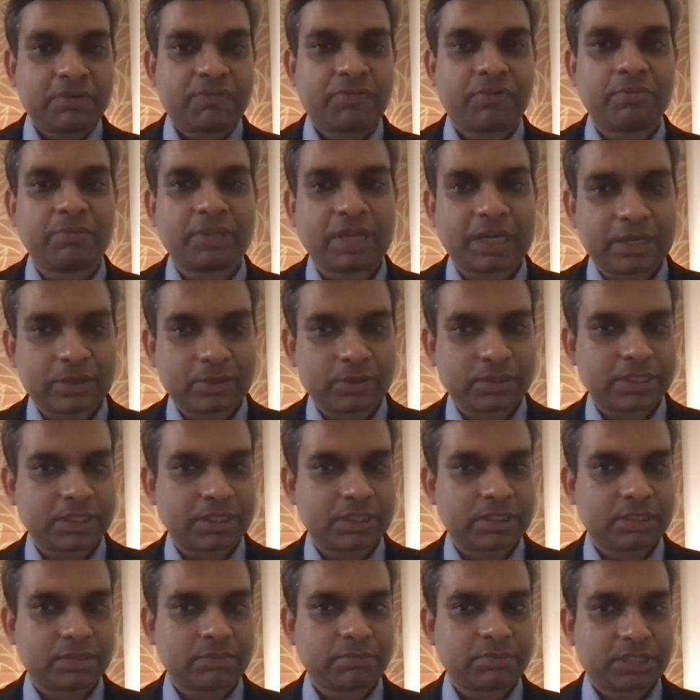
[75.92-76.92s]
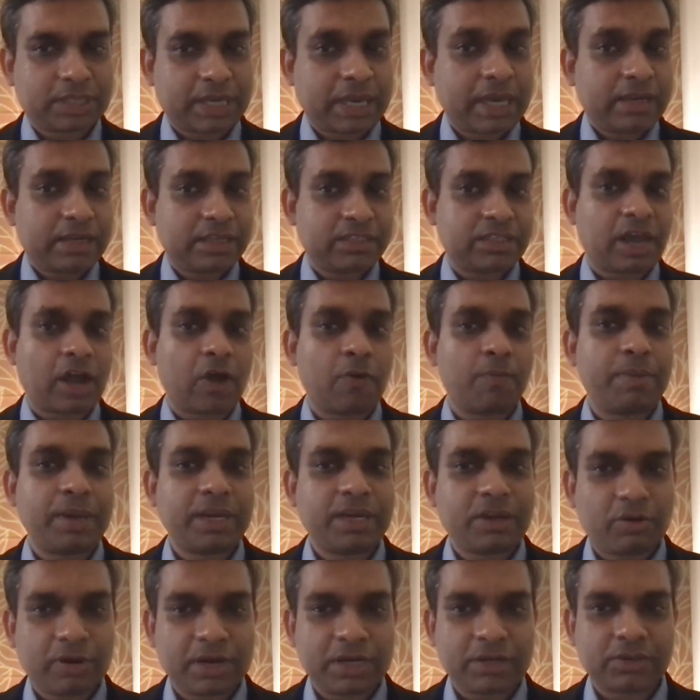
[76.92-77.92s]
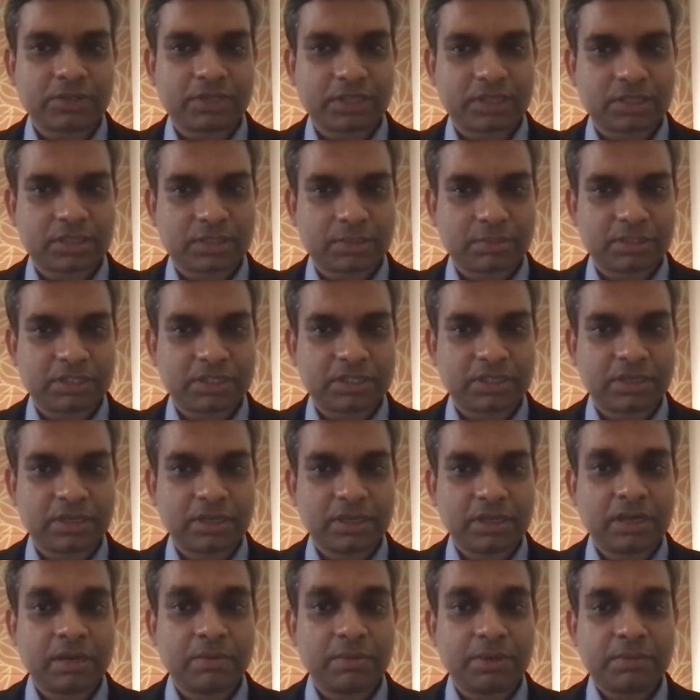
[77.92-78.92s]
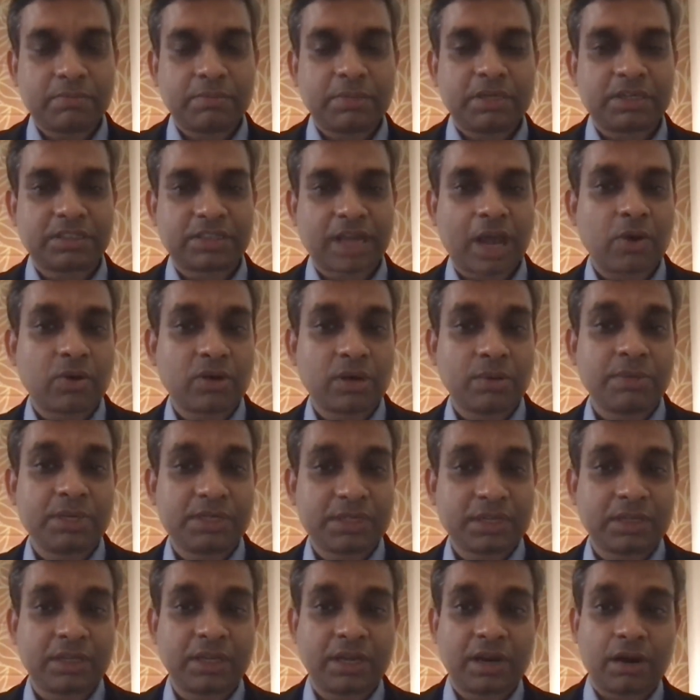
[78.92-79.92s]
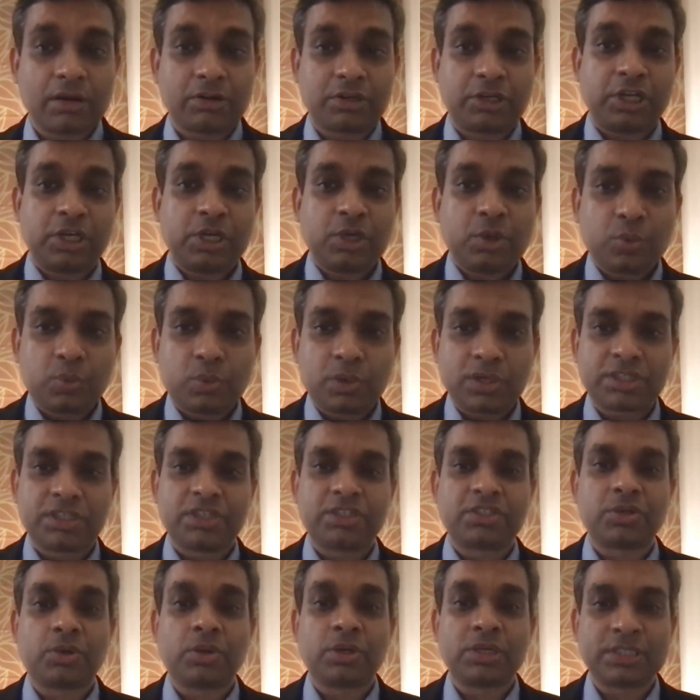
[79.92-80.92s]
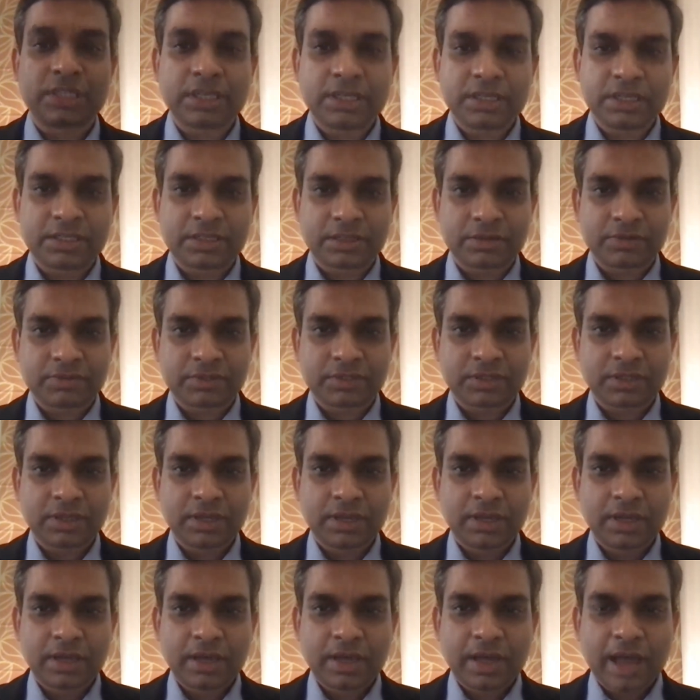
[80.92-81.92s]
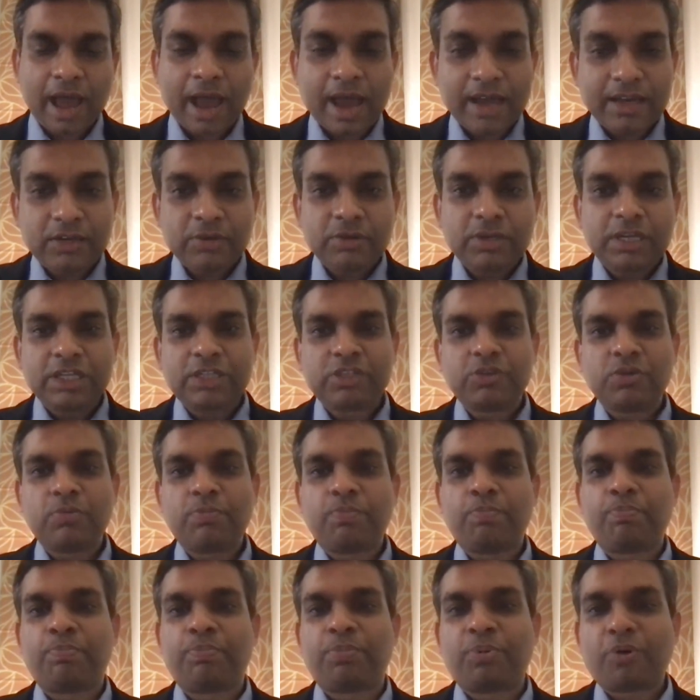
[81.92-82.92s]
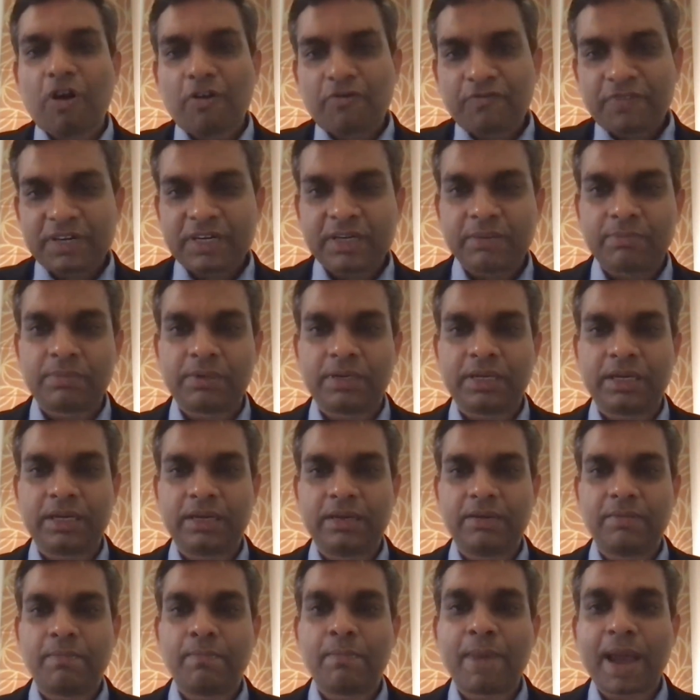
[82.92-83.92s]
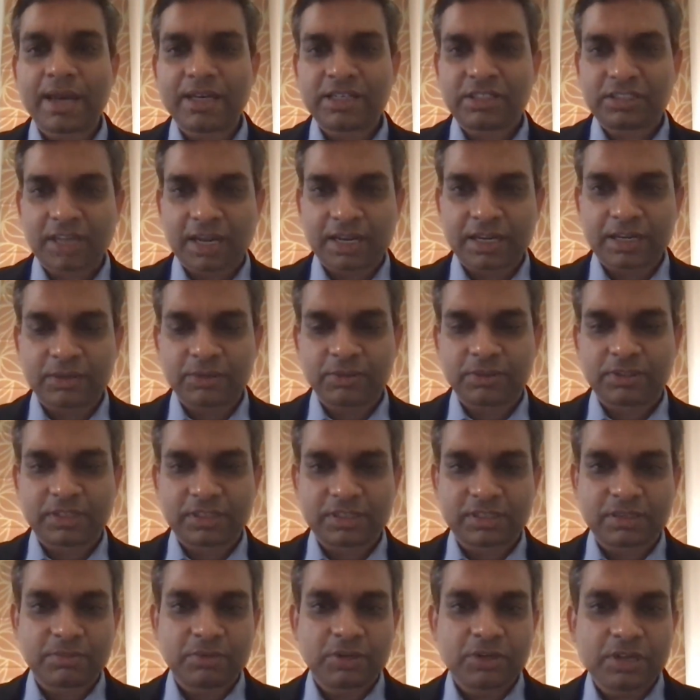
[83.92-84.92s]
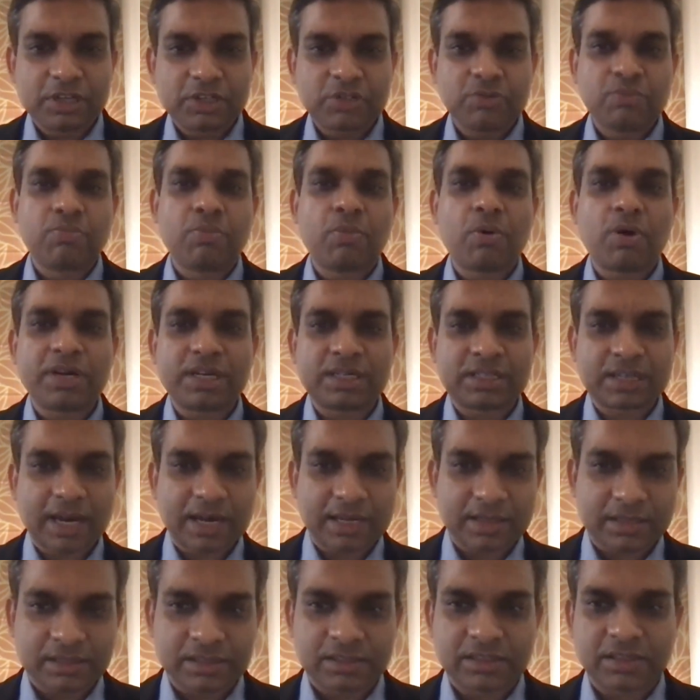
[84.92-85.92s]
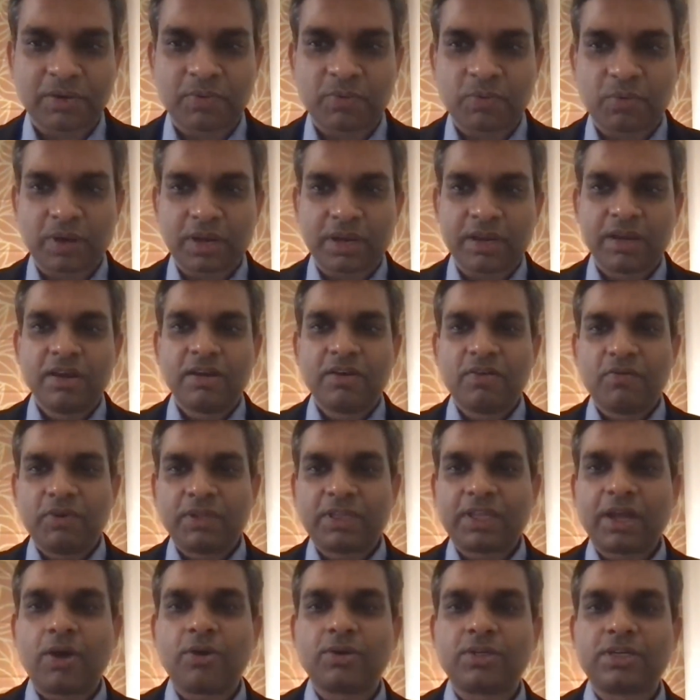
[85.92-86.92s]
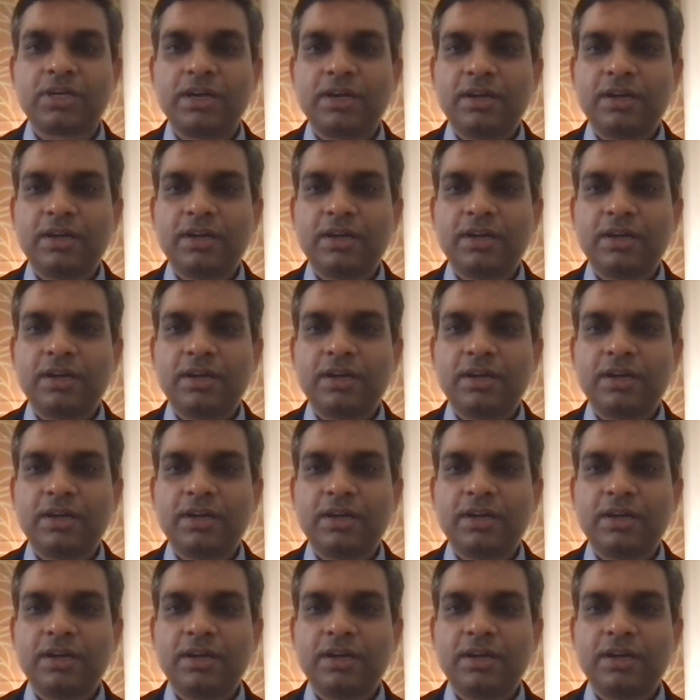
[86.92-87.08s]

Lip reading: from the ecosystem. Scale is how big your ecosystem is. Commitment is how committed they are to you versus alternatives. And you need to profitably manage that ecosystem. You need to monetize in some way without